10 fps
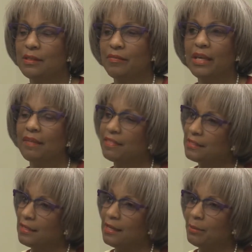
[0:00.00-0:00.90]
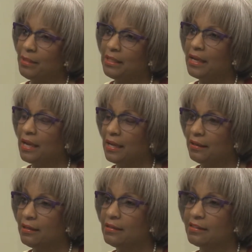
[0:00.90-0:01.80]
living at the time in
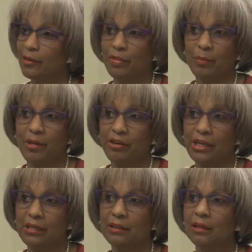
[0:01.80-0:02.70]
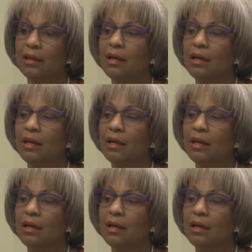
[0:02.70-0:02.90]
Guyana in South America.